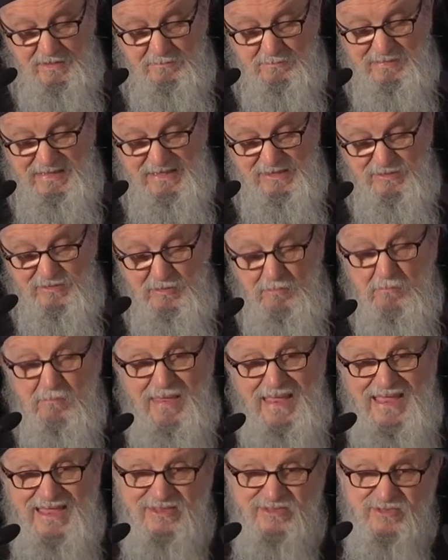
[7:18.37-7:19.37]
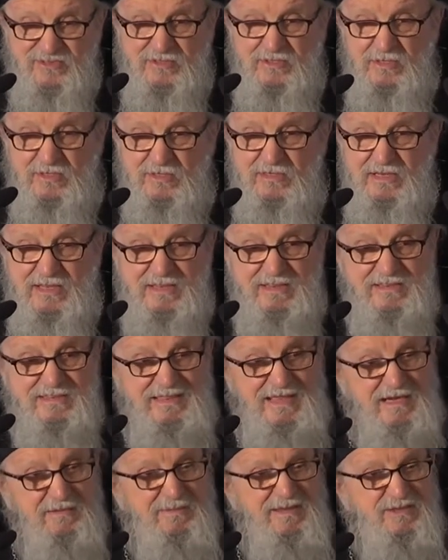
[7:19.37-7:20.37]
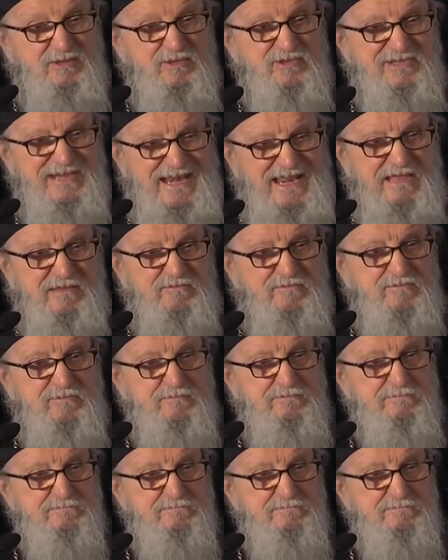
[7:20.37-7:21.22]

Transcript: by the master than by the slave.